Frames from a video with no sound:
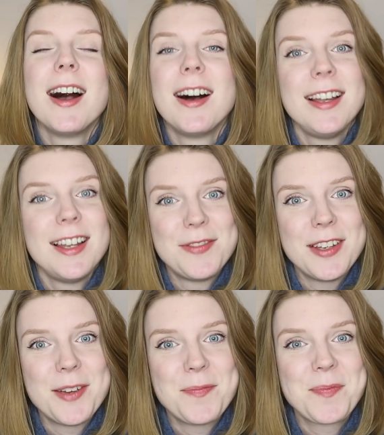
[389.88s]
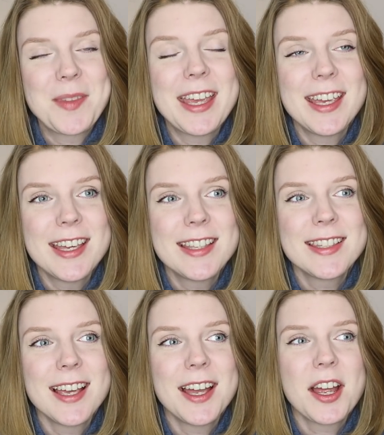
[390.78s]
I love it. It is,
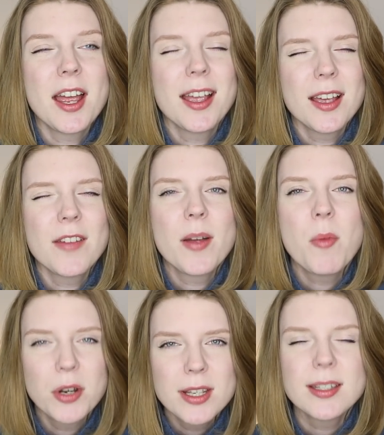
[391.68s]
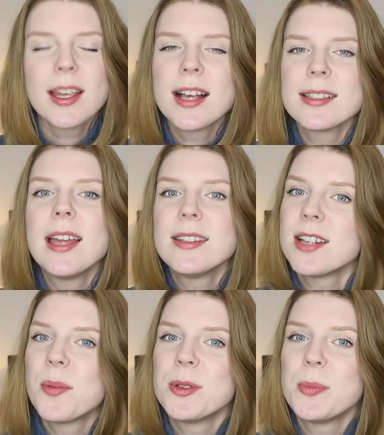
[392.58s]
if I'm honest, it has ended
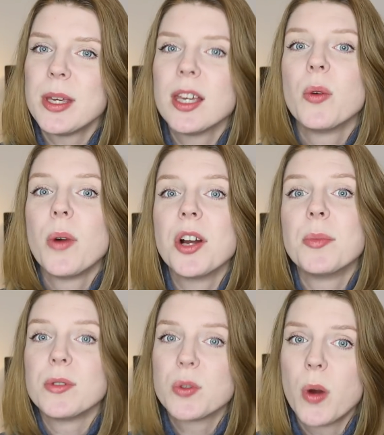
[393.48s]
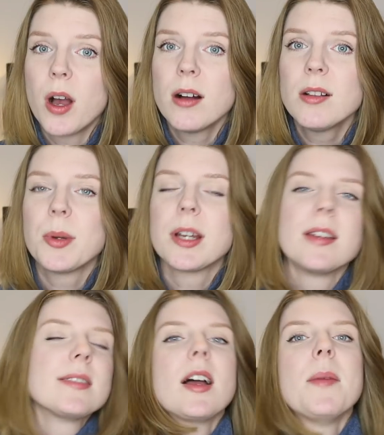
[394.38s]
up as being a wearable toile
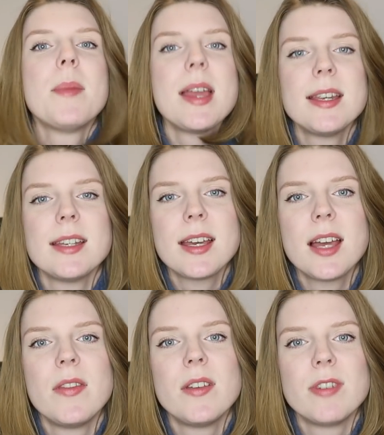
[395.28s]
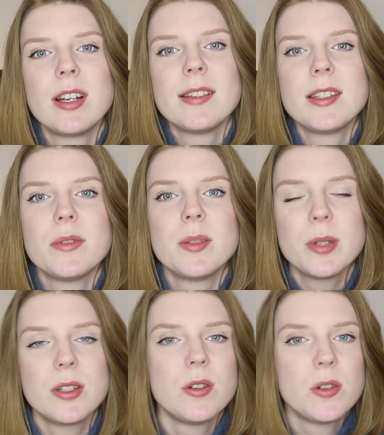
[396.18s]
because I made it and then realised it was a
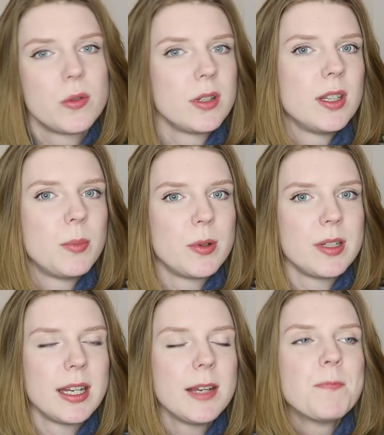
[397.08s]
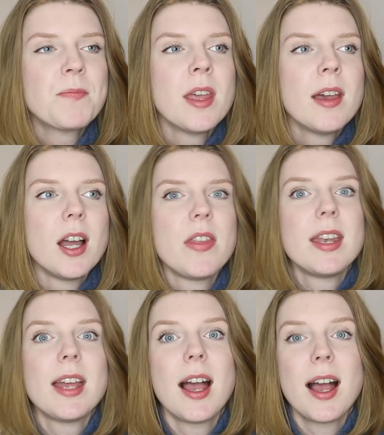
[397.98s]
bit too short in the body. I
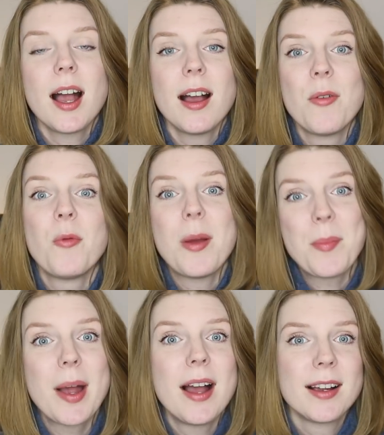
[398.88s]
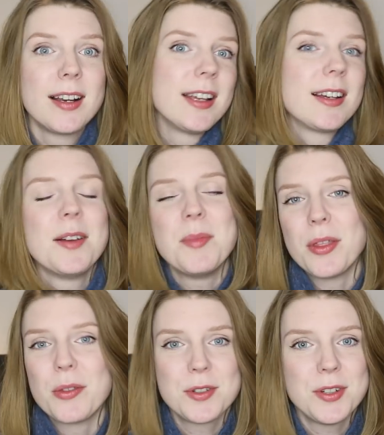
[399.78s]
then went back like a
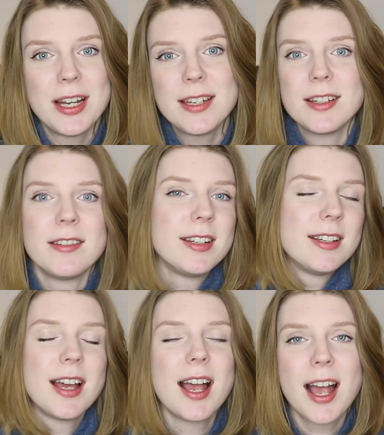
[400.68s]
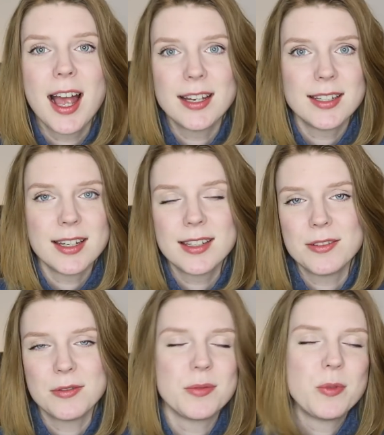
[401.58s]
month or two later and added,
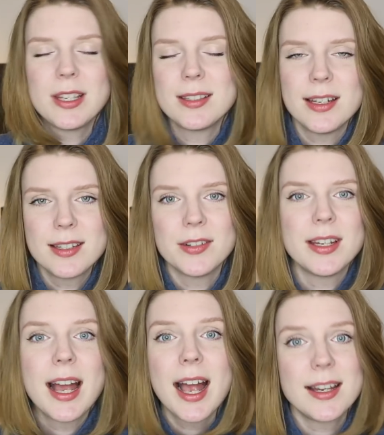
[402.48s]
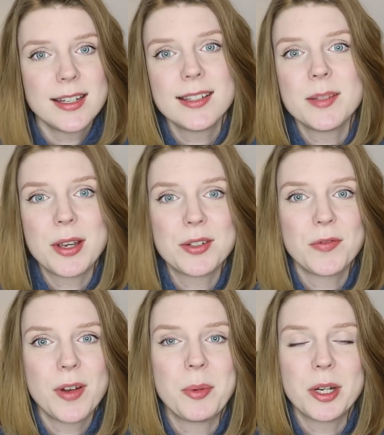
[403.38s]
or weeks later, and added some extra
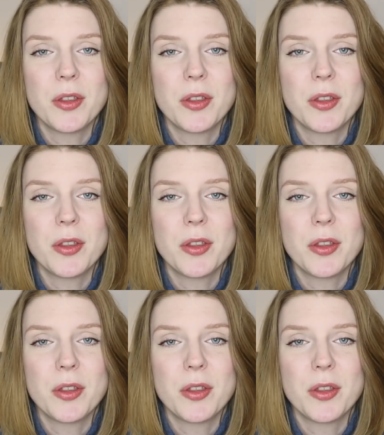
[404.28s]
fabric